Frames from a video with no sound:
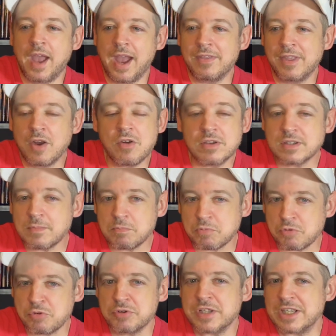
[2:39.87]
And there are some
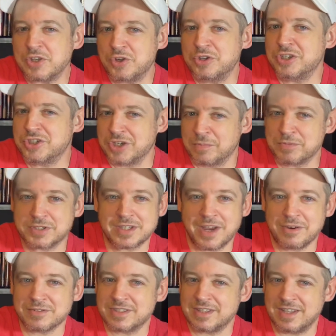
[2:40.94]
pretty good jump
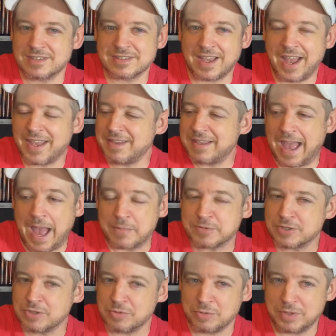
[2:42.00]
scares in this. I
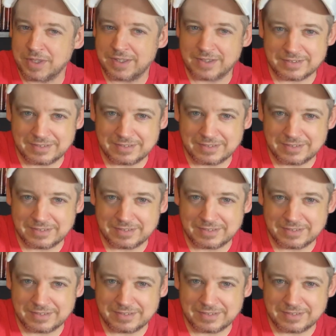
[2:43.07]
absolutely